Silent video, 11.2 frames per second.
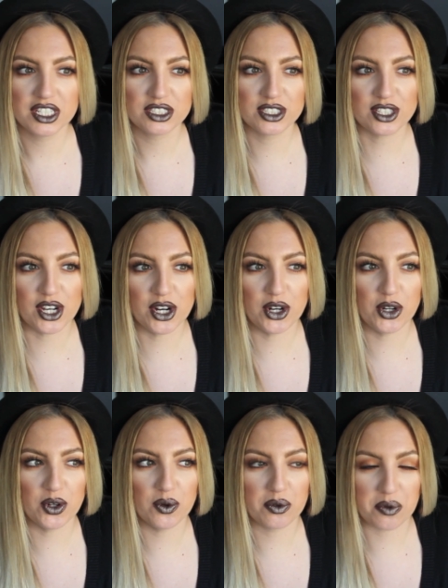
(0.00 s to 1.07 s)

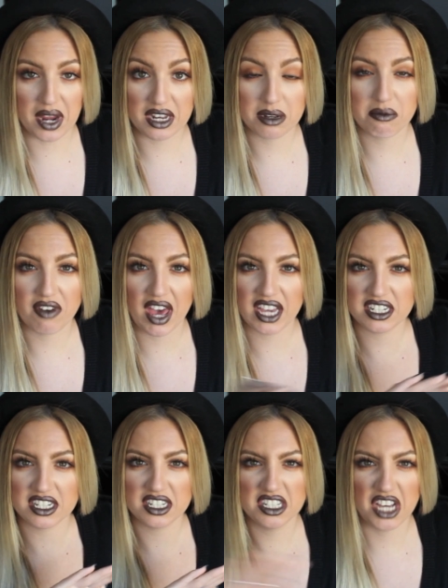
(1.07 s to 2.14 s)
So, random
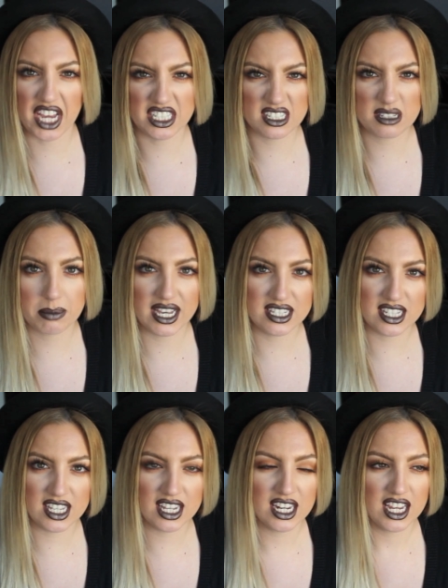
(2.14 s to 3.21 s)
fact, I despise
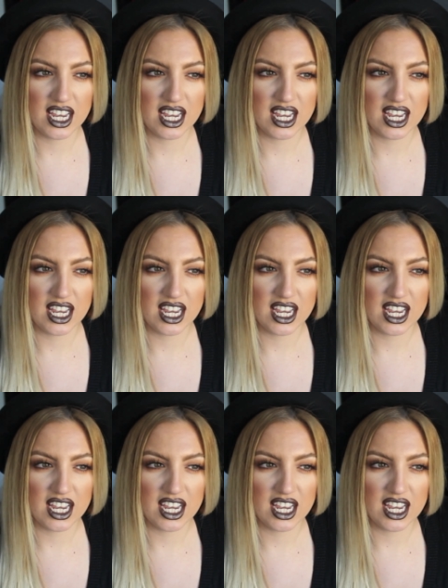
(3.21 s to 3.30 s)
it.